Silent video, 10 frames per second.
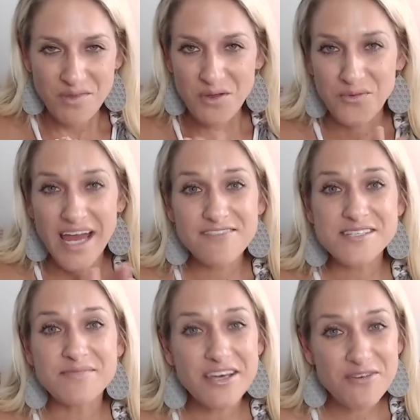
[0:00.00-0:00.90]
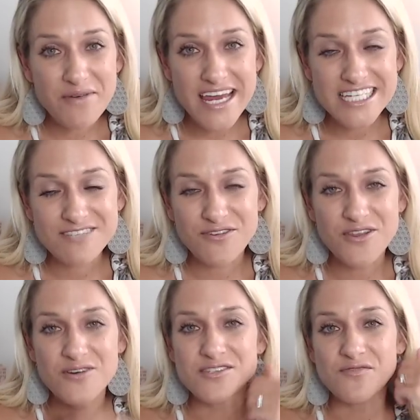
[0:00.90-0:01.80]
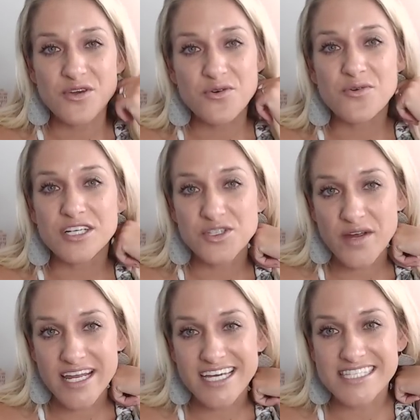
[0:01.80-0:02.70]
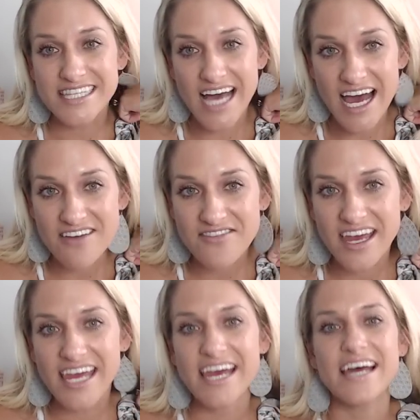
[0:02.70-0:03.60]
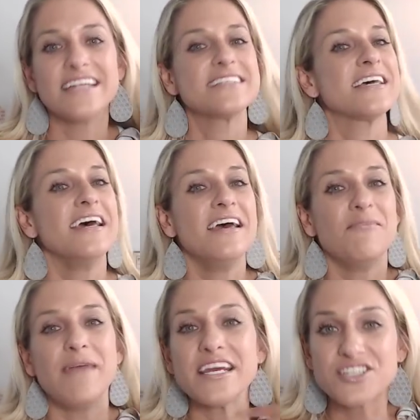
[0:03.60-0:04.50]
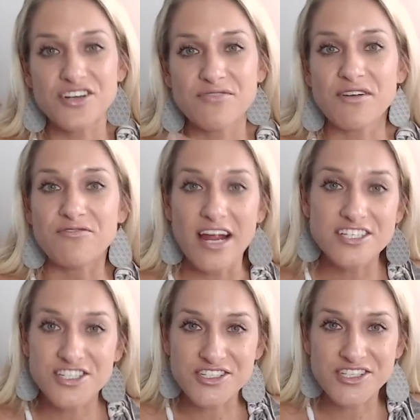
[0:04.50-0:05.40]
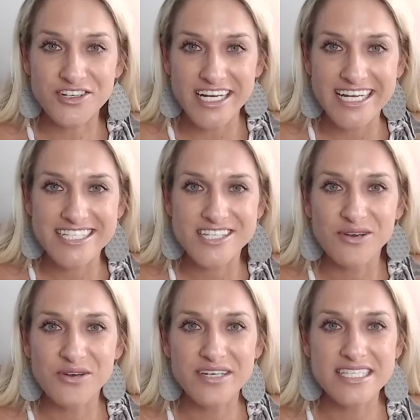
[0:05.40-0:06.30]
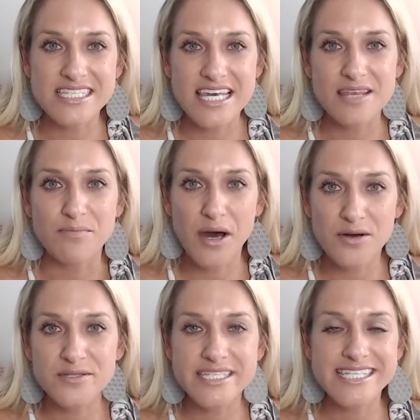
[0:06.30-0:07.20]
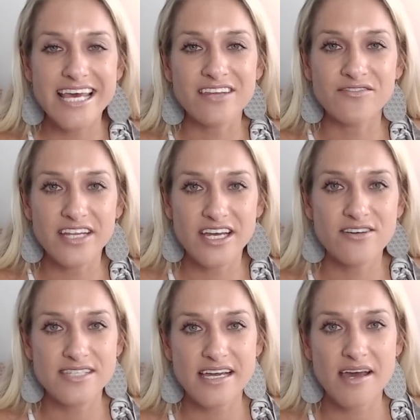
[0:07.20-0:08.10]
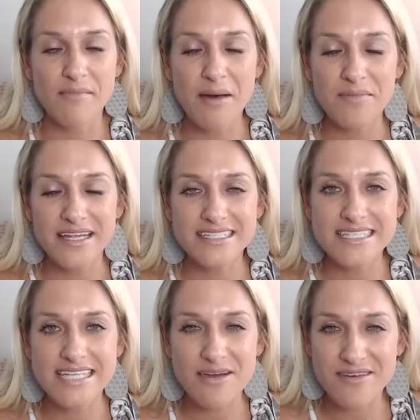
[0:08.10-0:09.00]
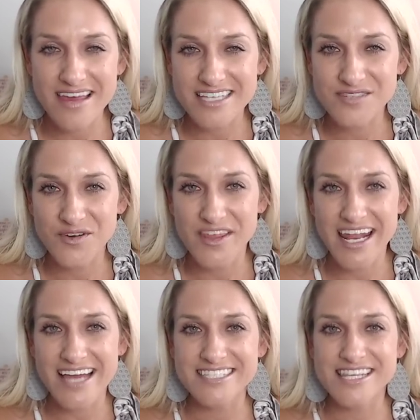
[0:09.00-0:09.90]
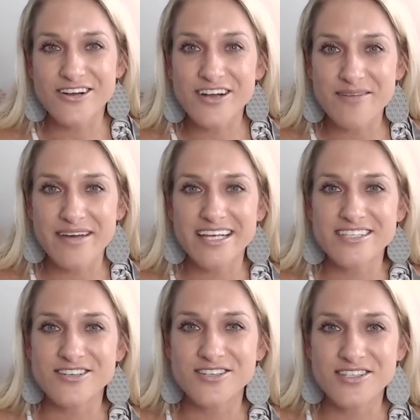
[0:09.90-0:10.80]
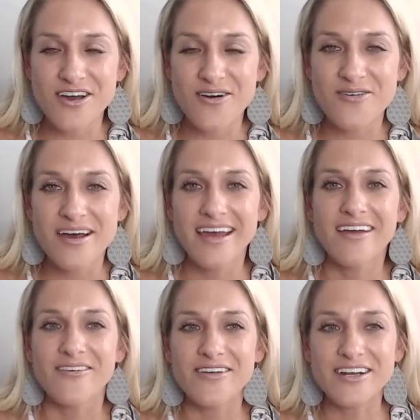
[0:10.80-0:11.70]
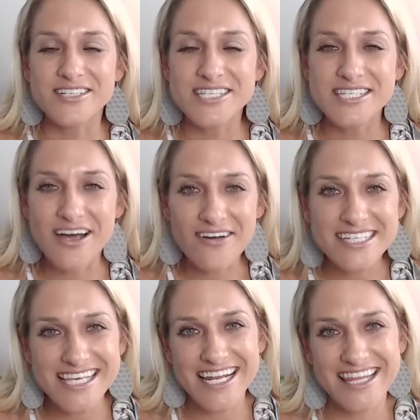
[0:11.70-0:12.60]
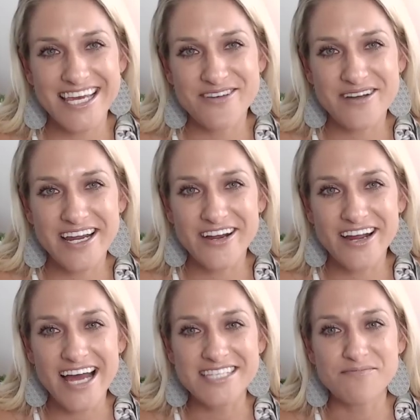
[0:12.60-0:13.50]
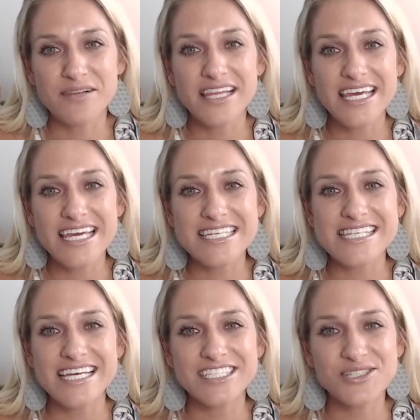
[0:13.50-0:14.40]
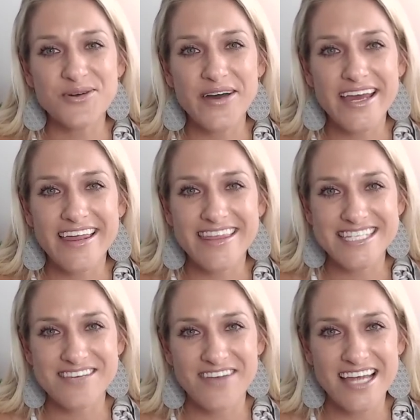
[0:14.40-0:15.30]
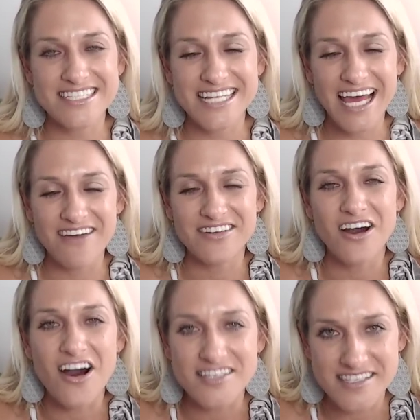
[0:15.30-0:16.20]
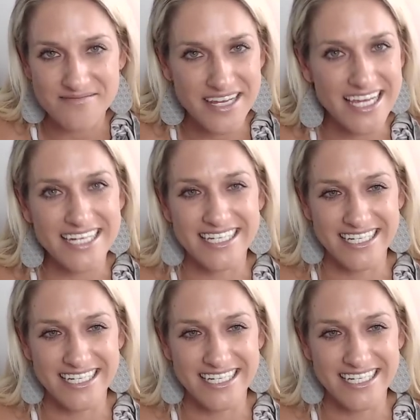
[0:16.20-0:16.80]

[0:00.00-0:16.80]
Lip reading: we have some giveaways for those of you who are joining us live. And make sure to refresh your screen so you can see the posts and the videos that come up. And stay with us for the next 30 minutes or so. We are so excited that you are here, guys. Please enjoy this event and have an awesome night.